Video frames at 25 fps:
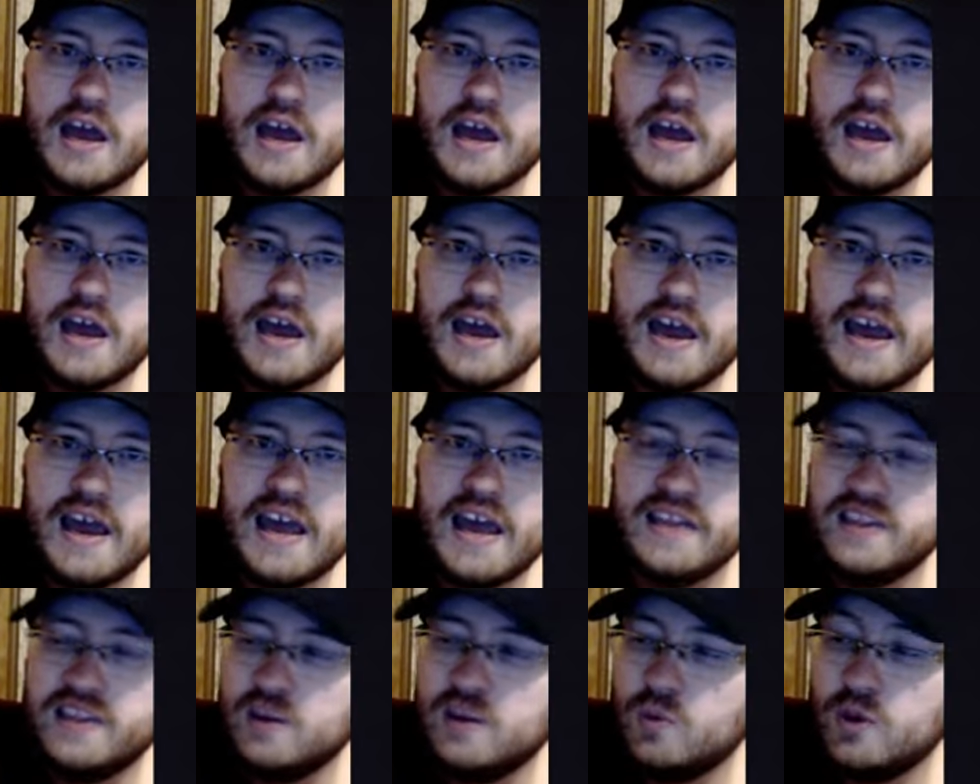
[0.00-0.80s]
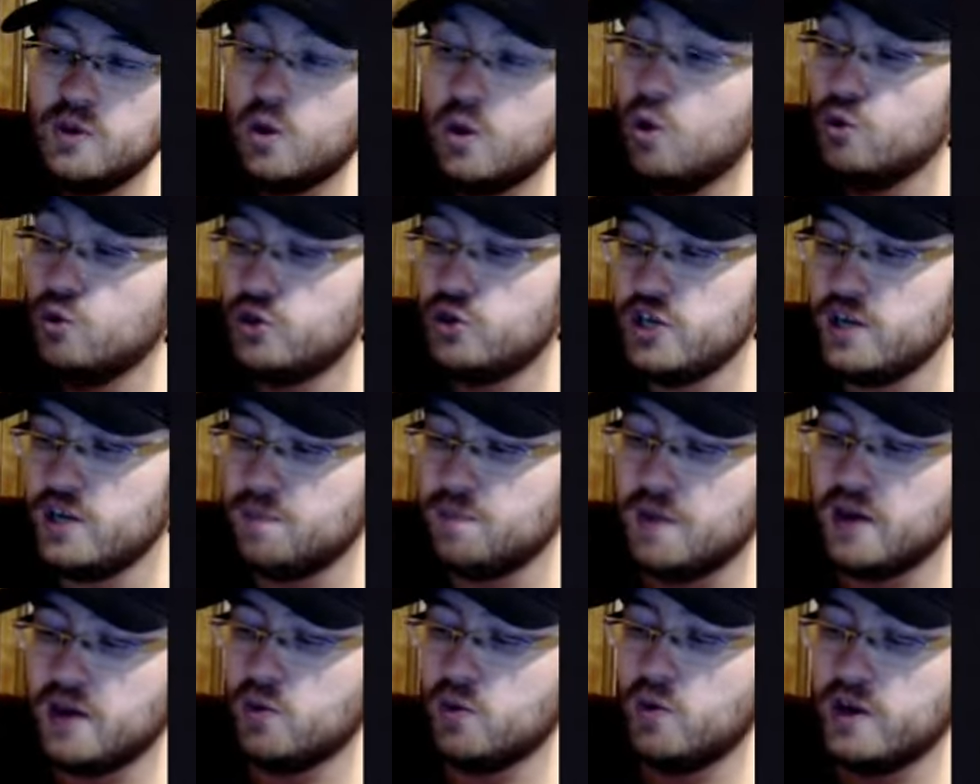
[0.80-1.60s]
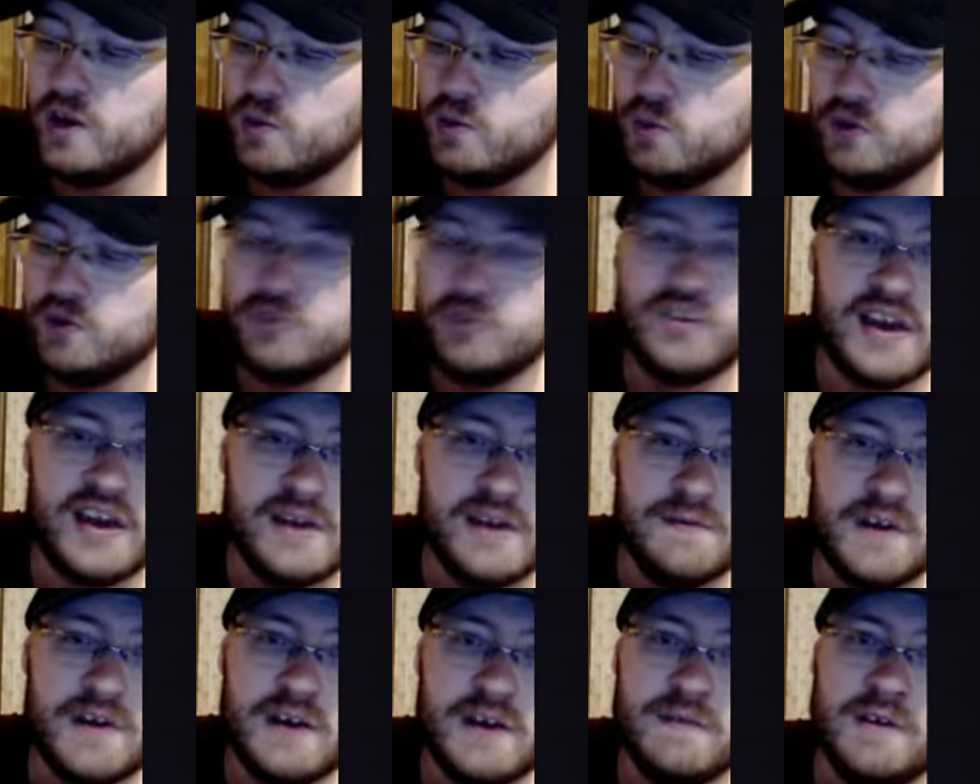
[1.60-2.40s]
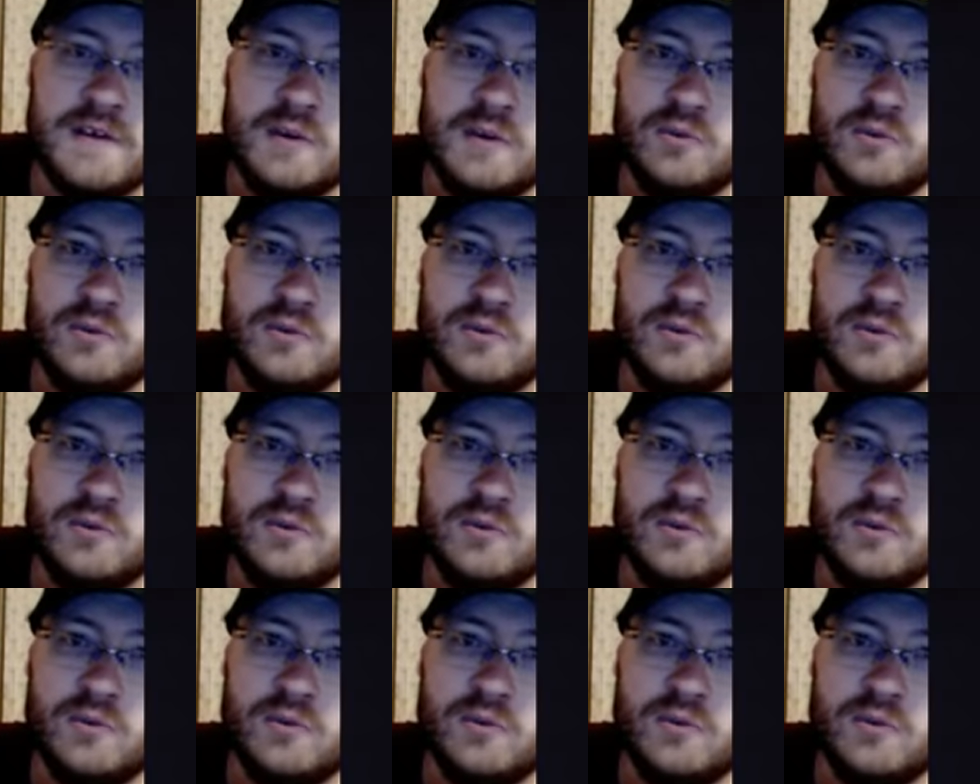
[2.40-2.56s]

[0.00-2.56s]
And then went, oh shit, by the way, we're sci-fi films.